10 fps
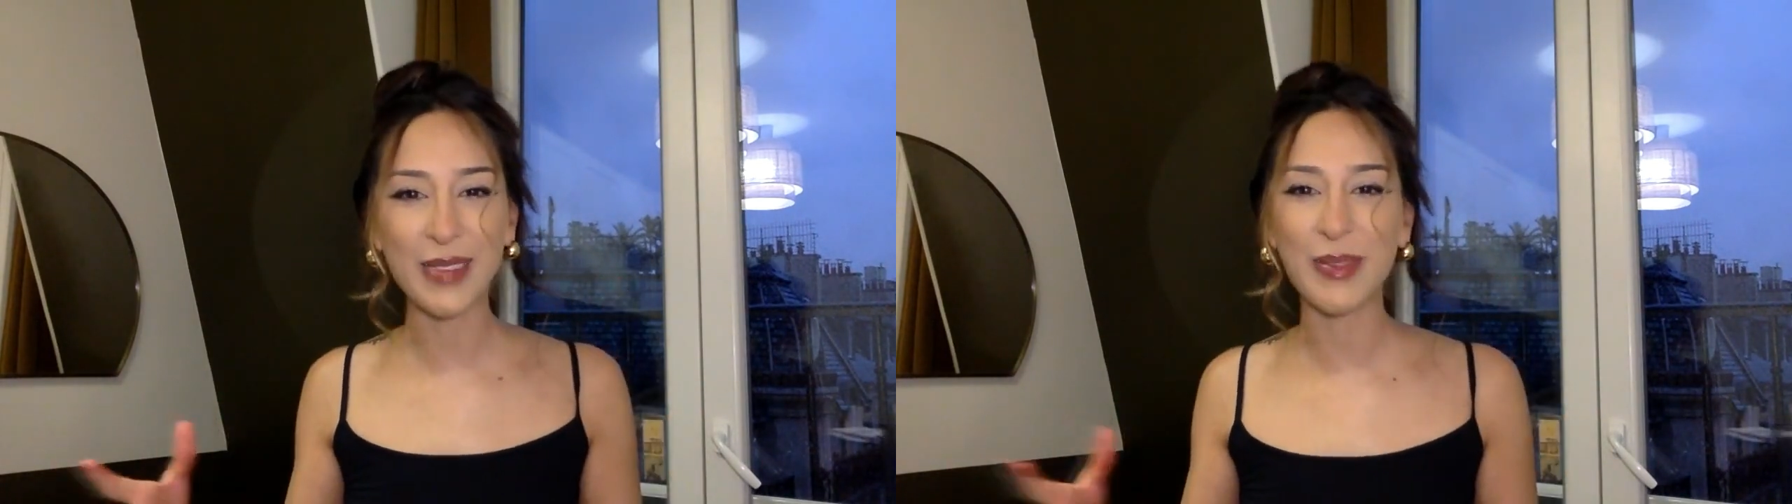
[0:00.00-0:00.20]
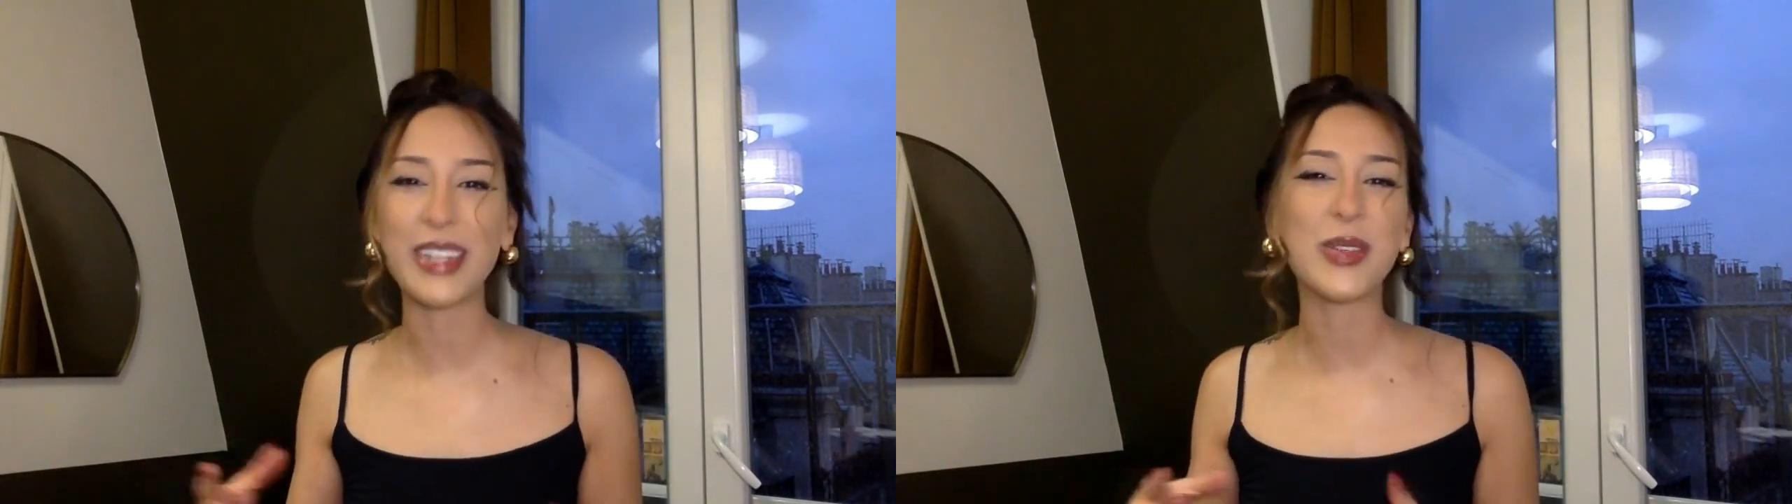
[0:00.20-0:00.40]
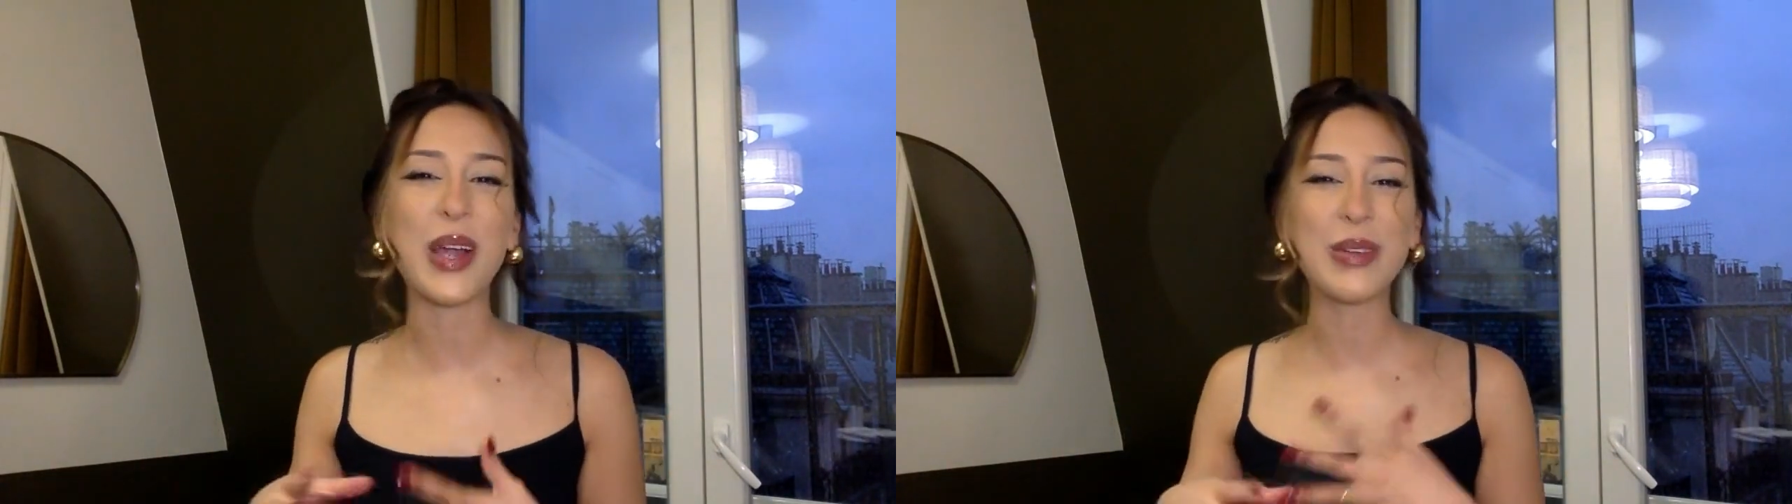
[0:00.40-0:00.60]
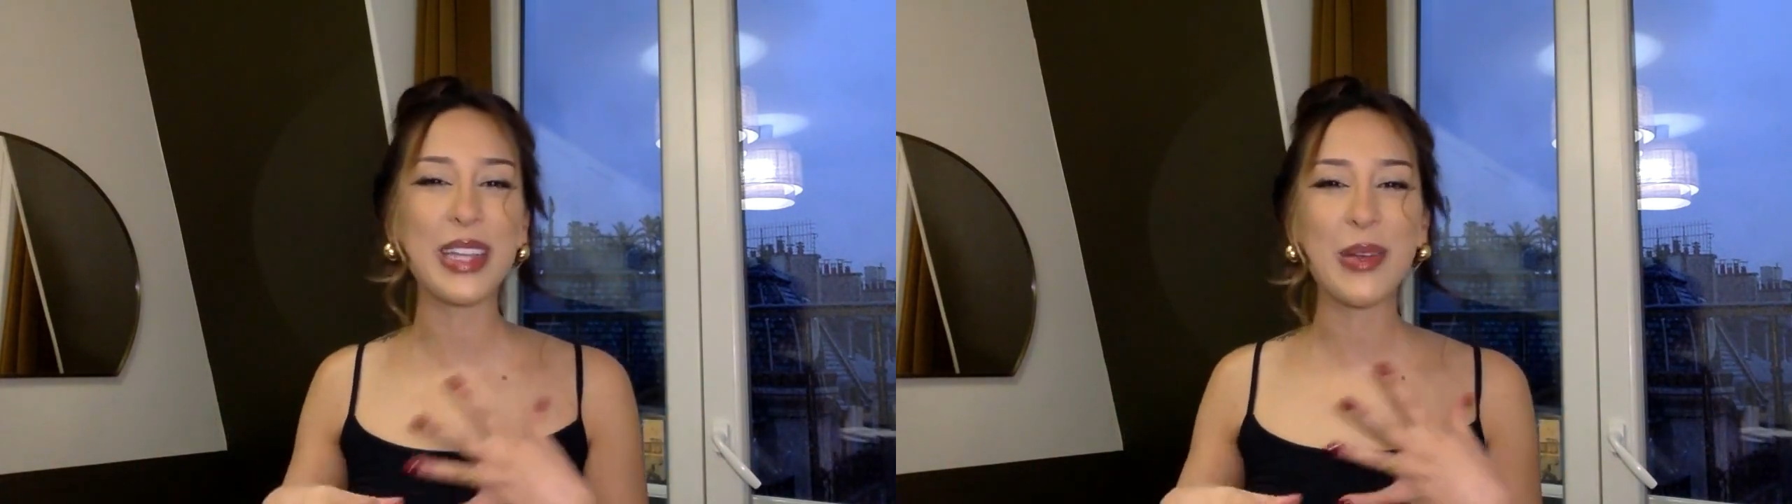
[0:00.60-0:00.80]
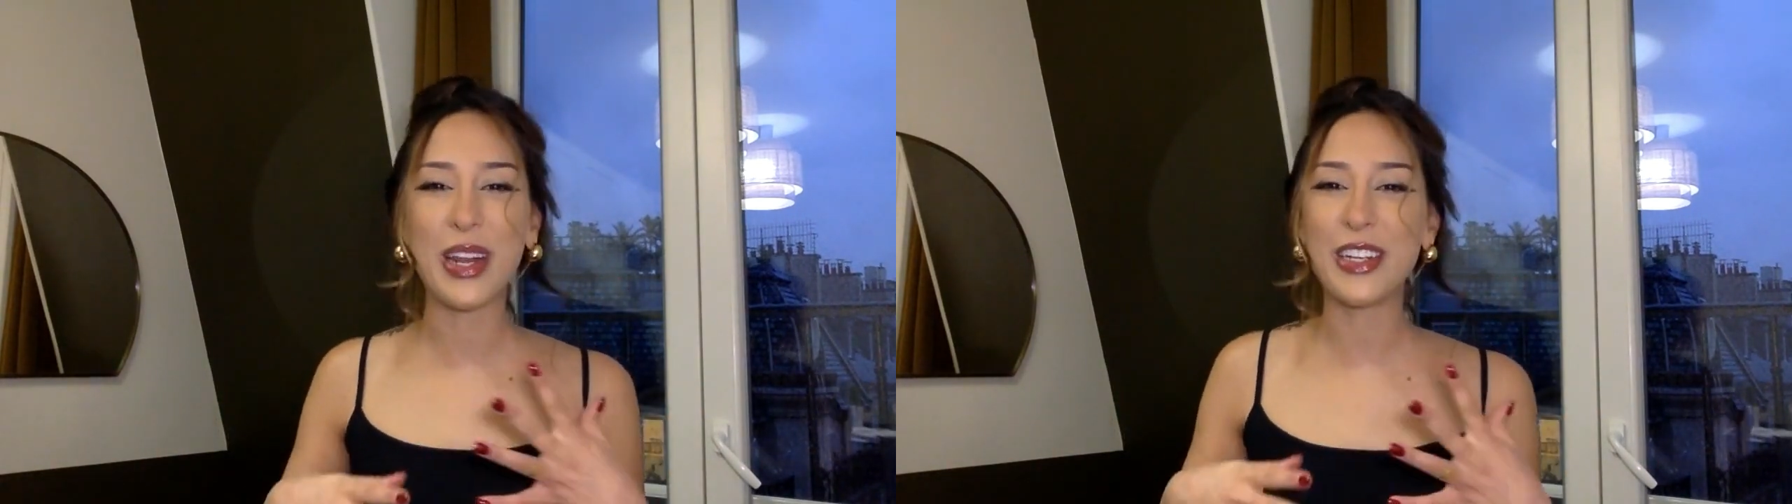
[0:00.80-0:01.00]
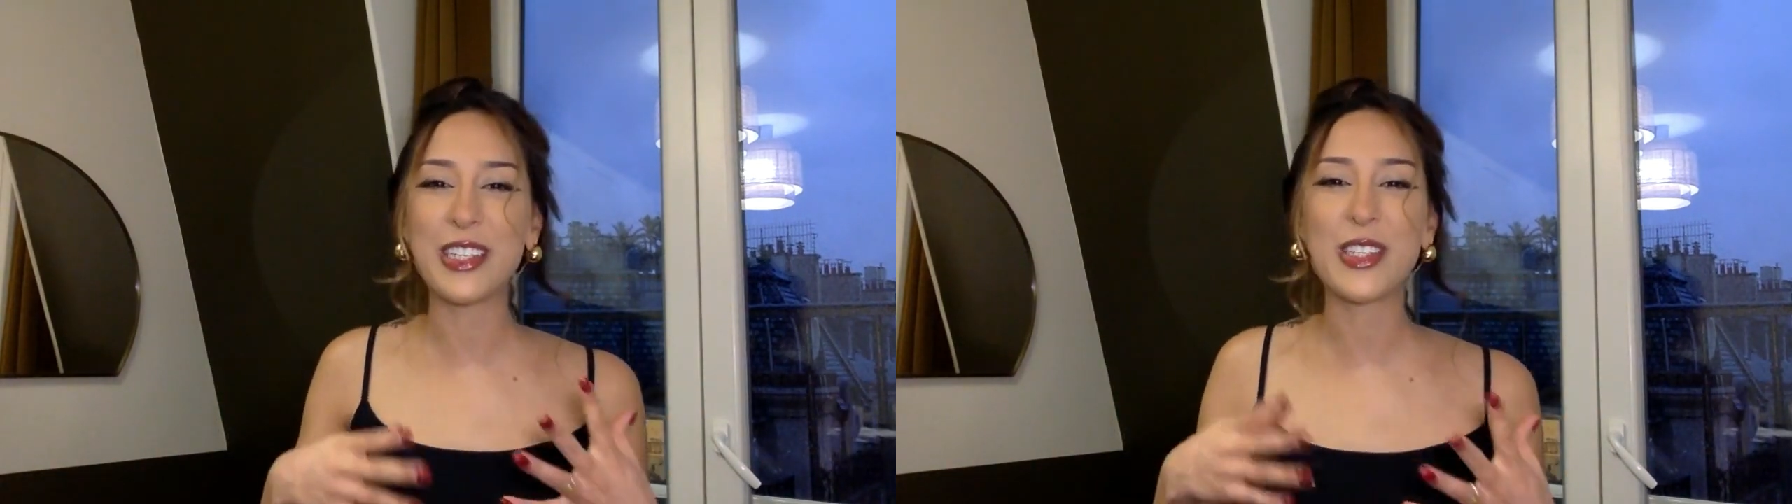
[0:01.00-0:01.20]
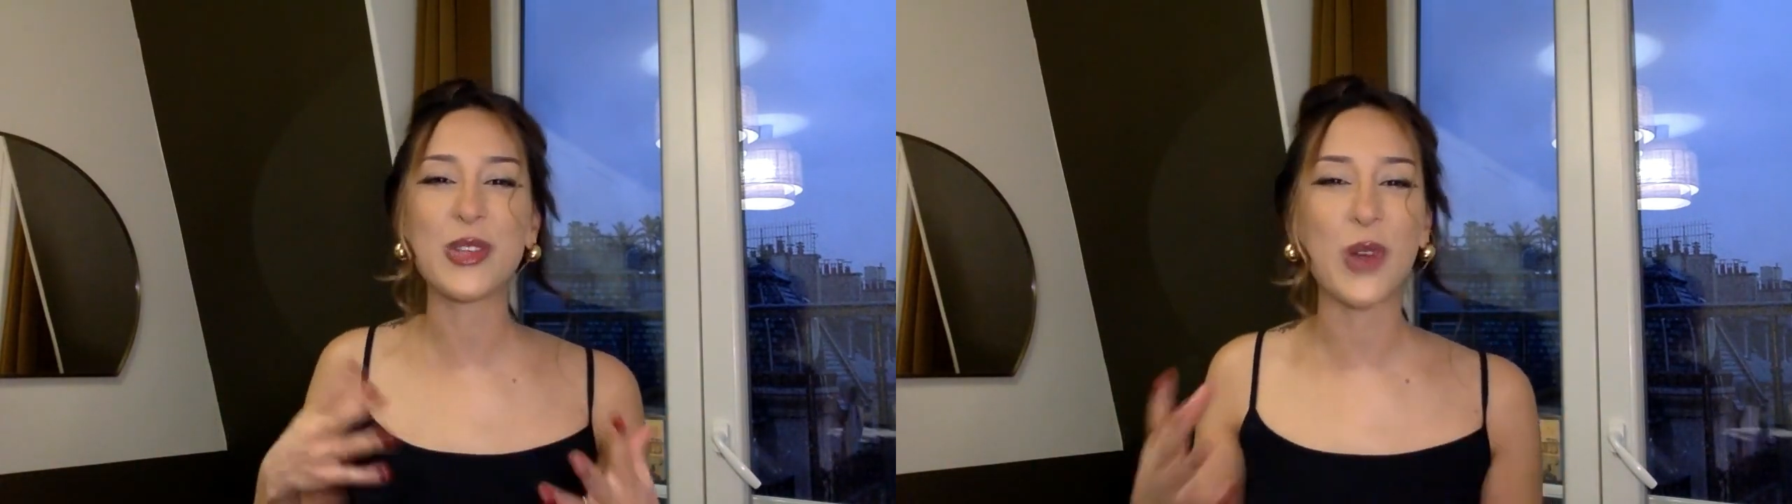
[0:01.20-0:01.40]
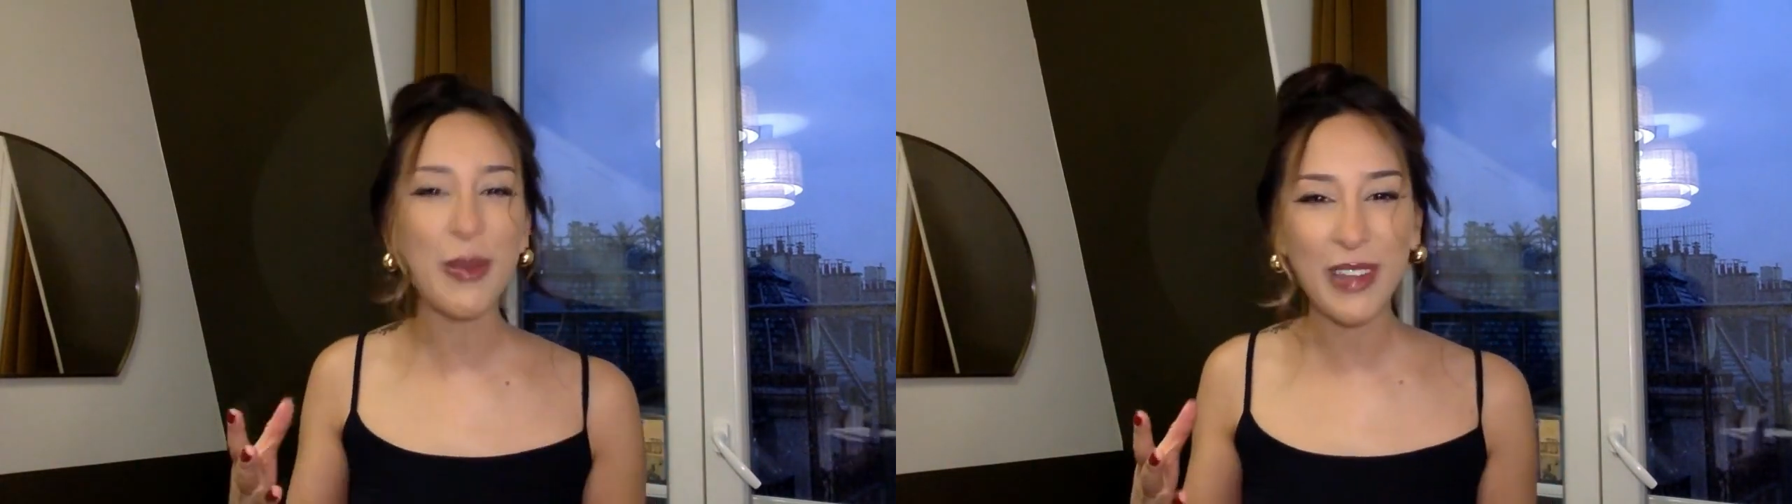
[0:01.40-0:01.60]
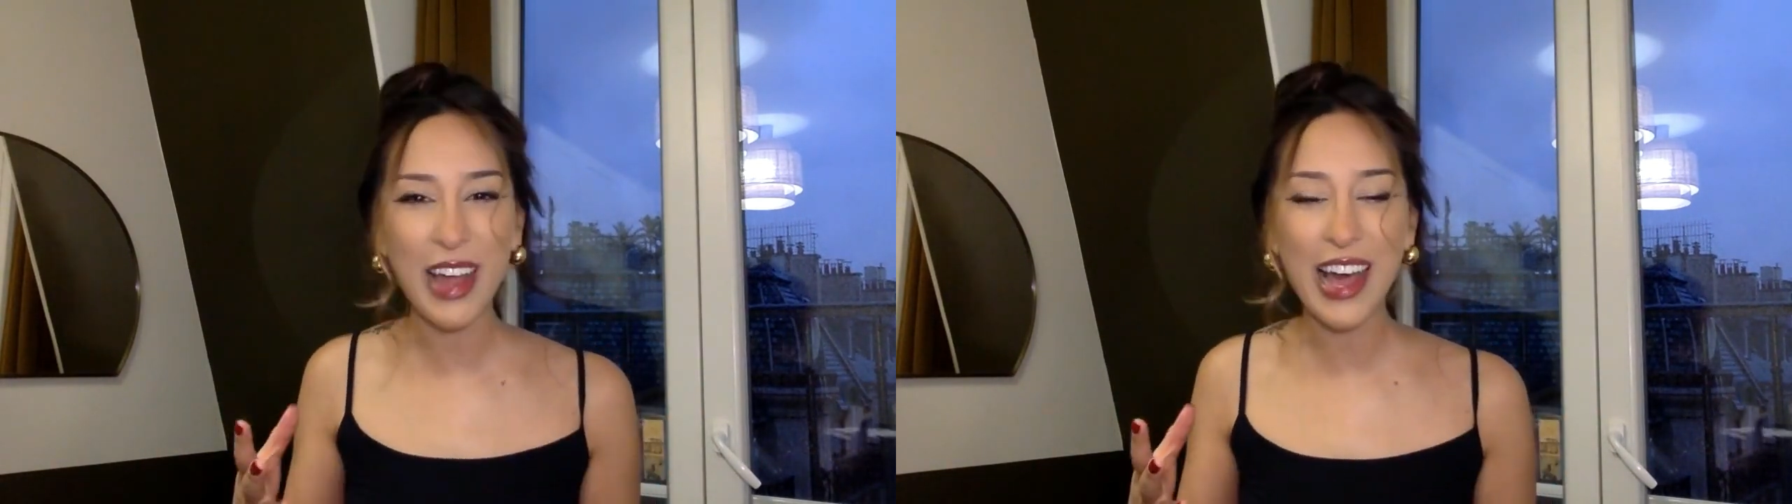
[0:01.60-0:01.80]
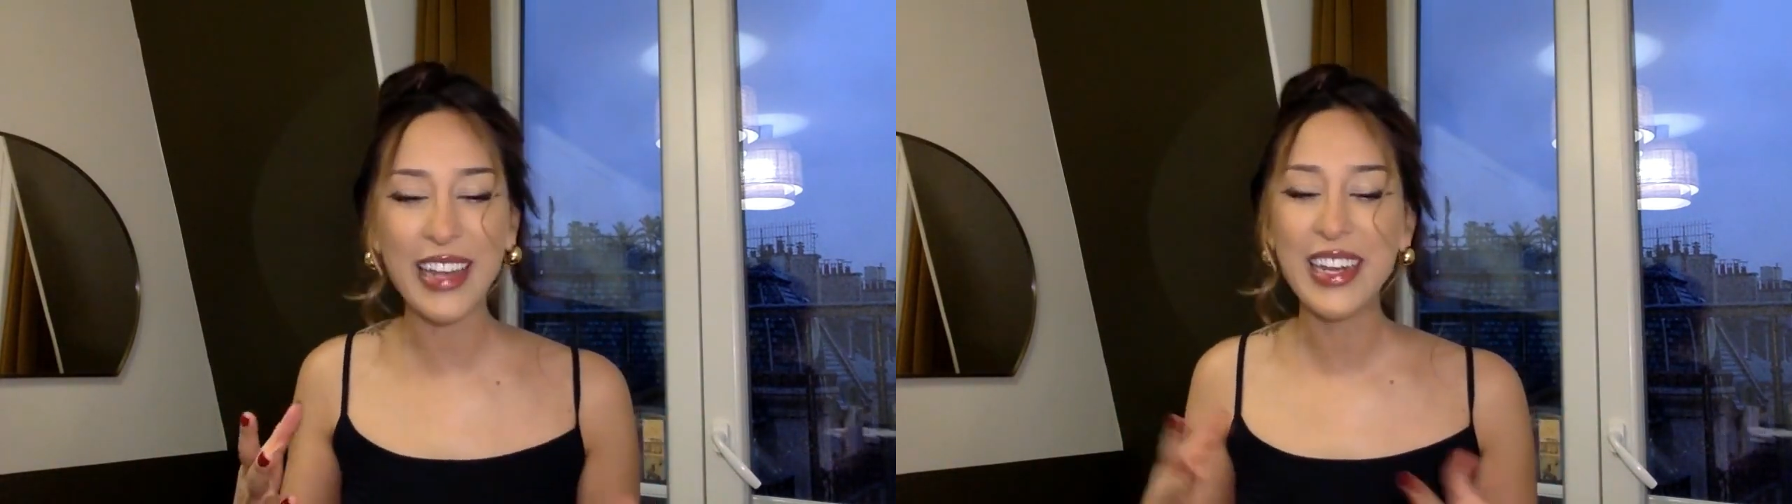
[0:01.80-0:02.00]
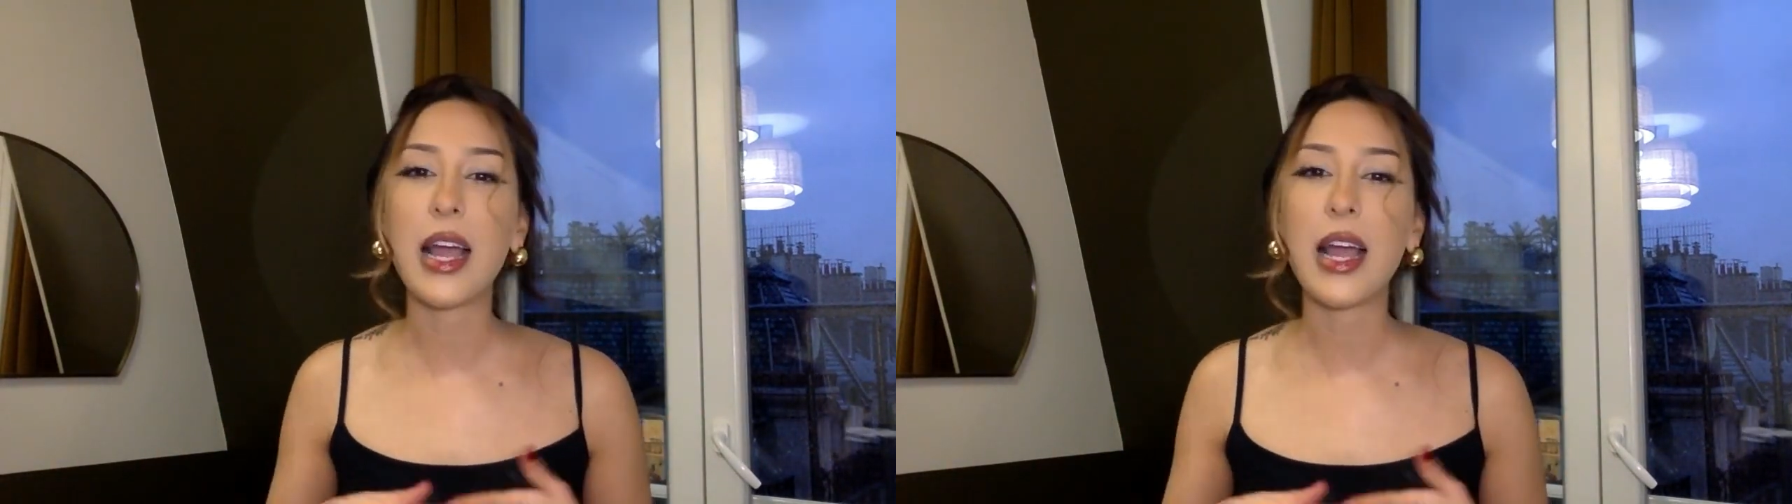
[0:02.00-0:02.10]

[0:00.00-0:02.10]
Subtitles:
I'm like, do I really want to disrupt that?